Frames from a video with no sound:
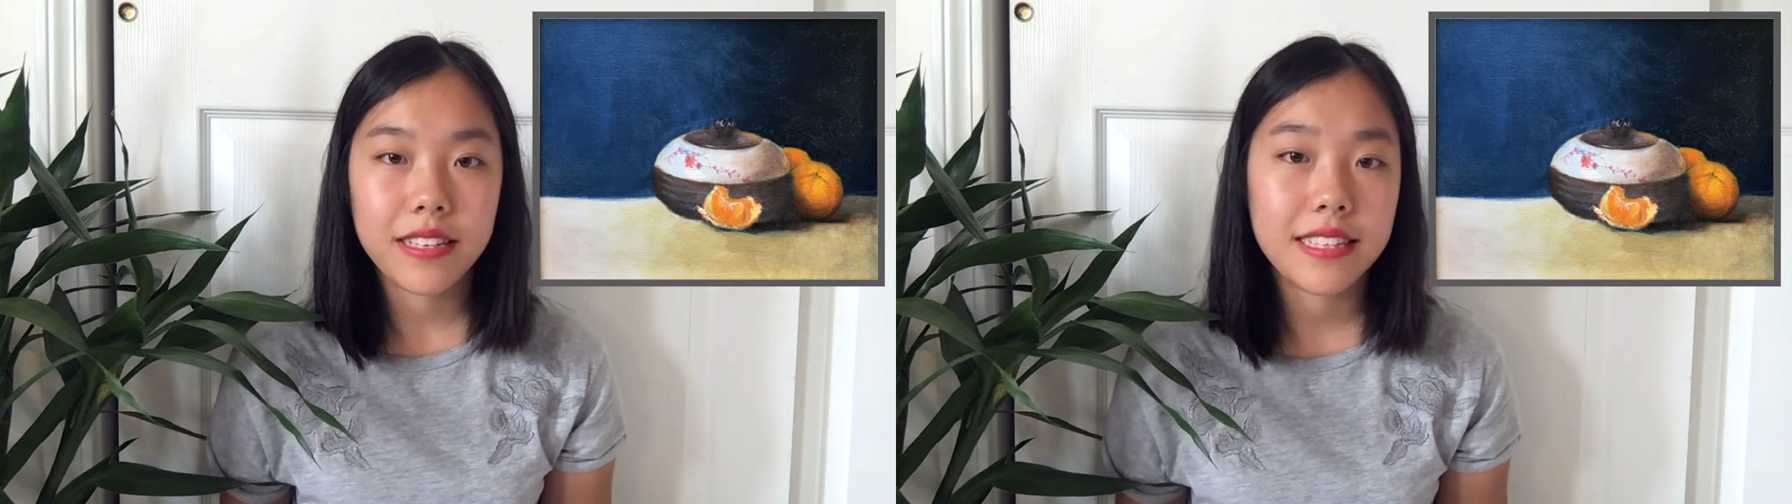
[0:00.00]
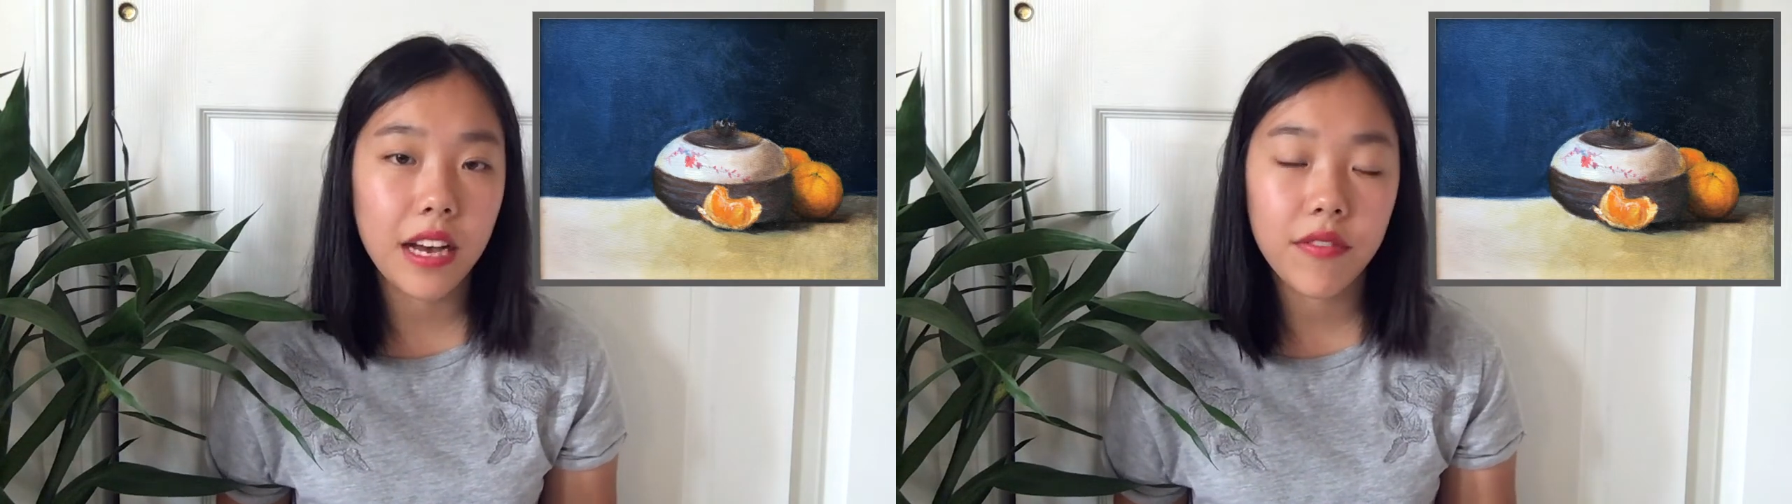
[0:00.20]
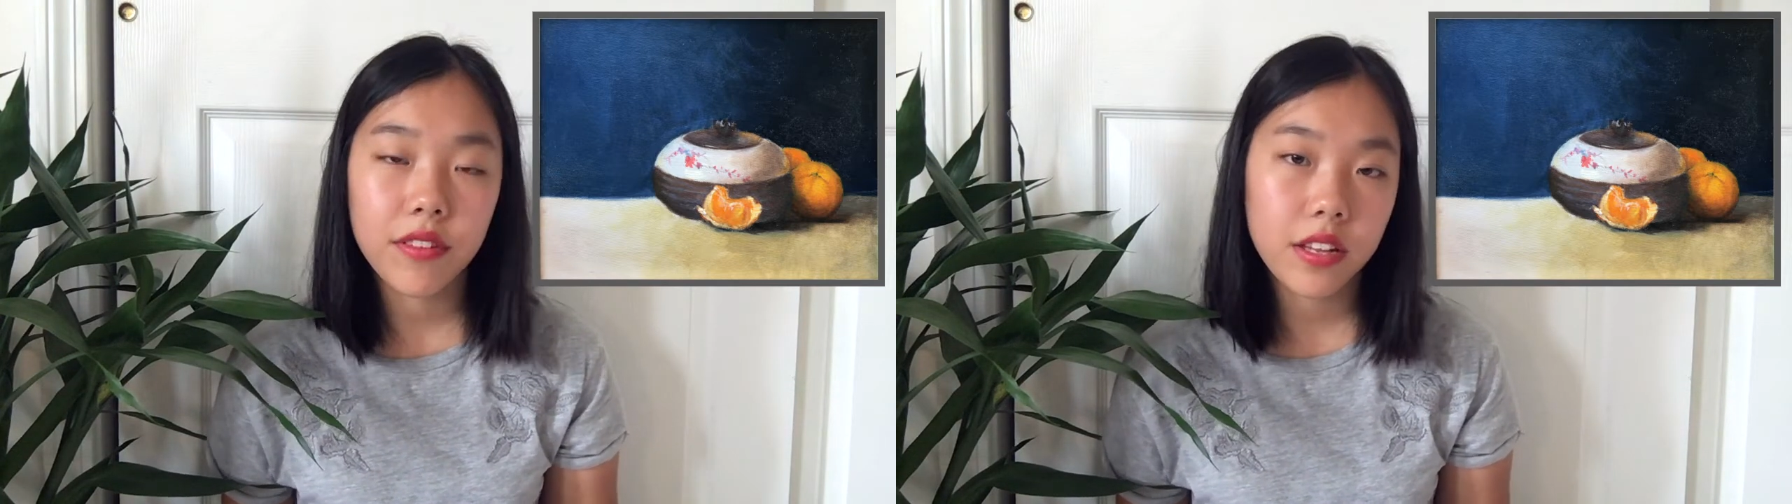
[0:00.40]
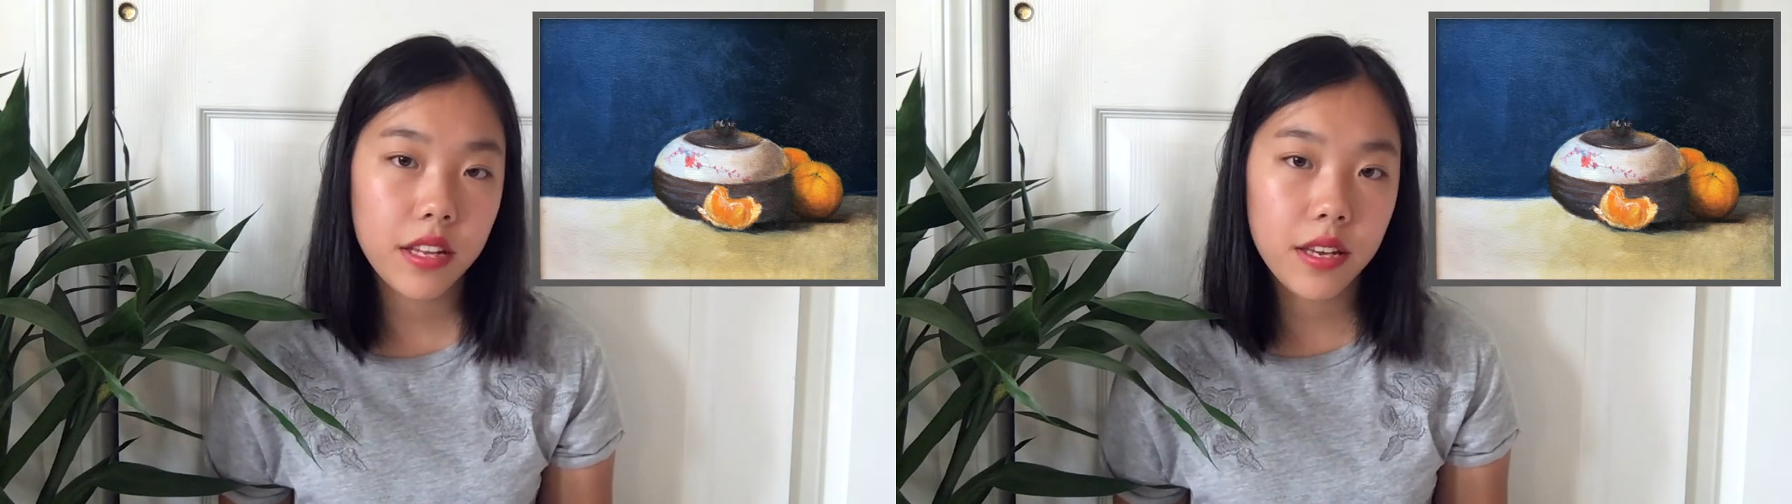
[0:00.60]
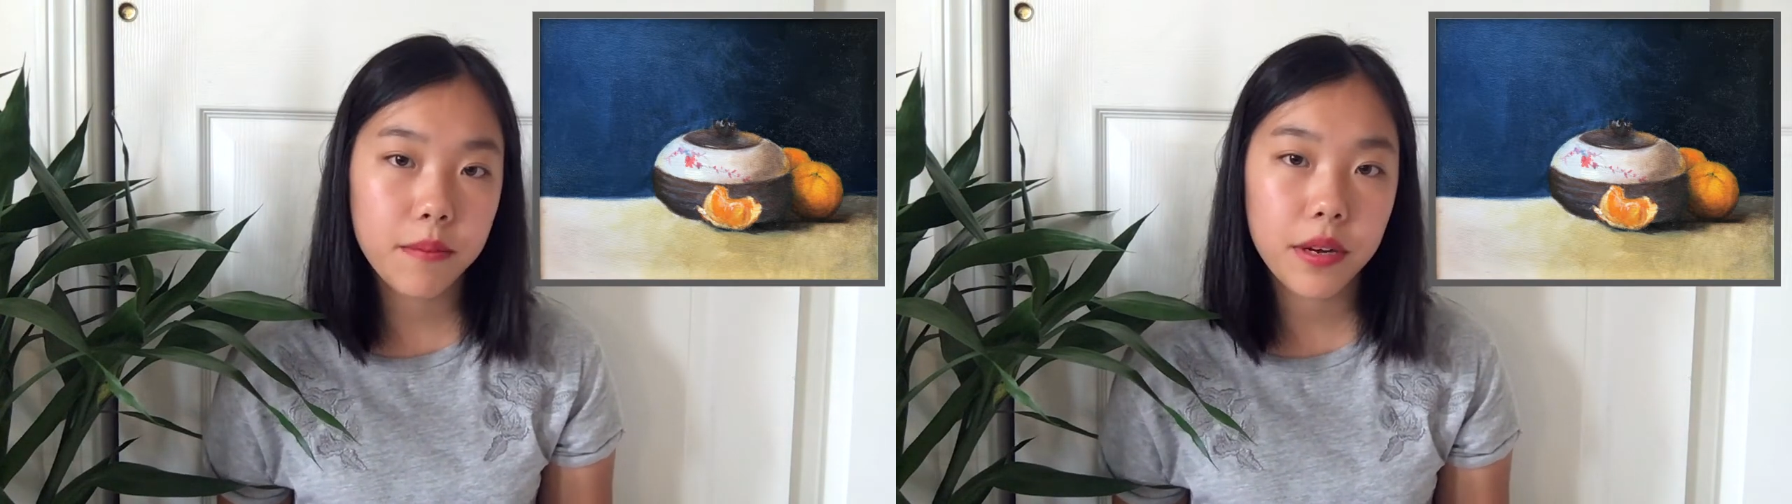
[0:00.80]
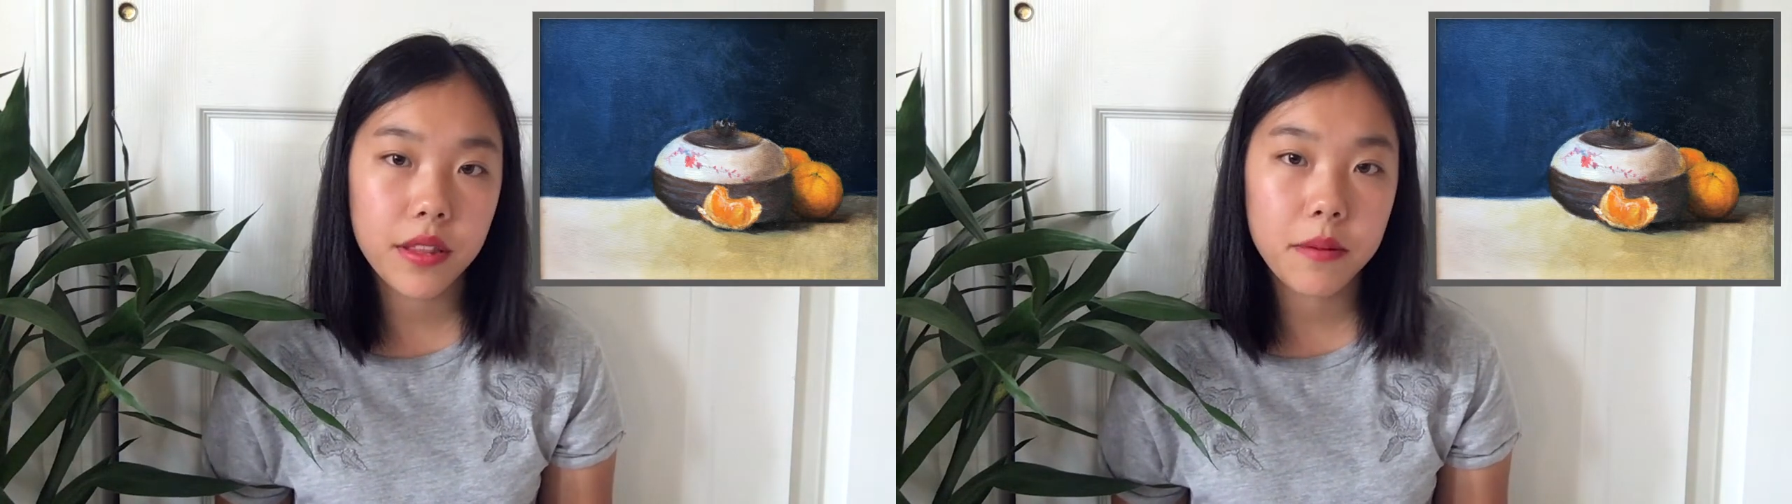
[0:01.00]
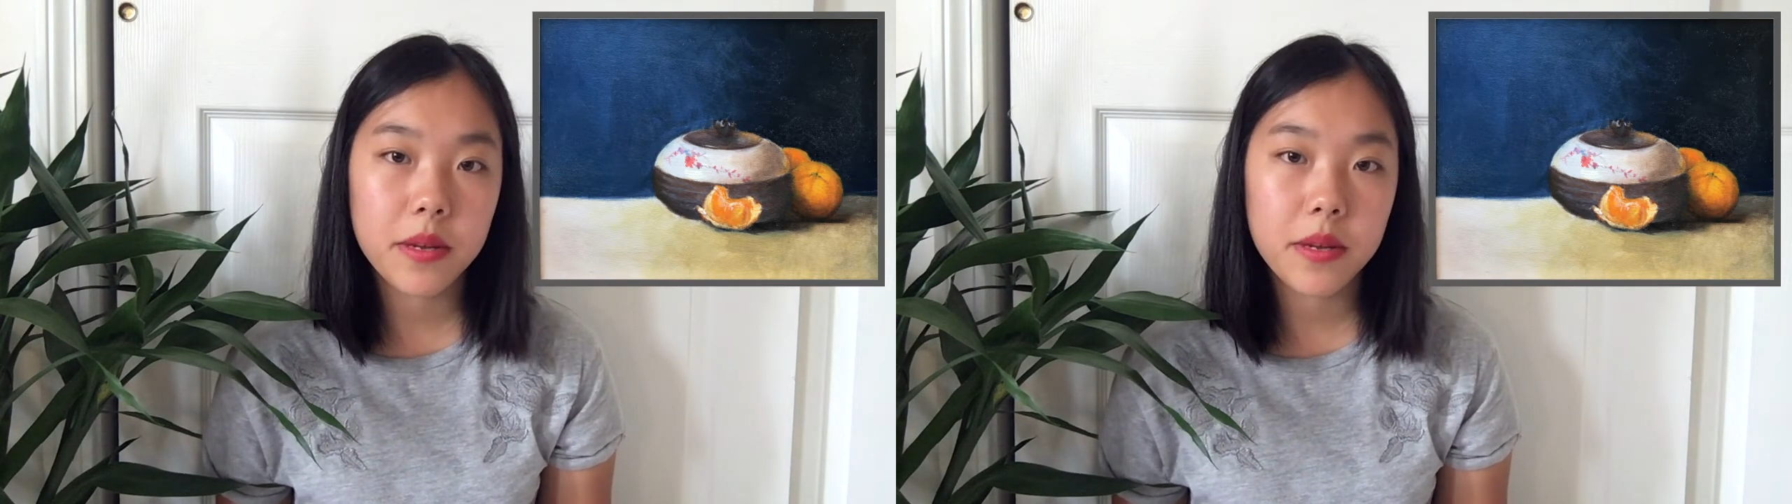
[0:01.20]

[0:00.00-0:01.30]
definitely put them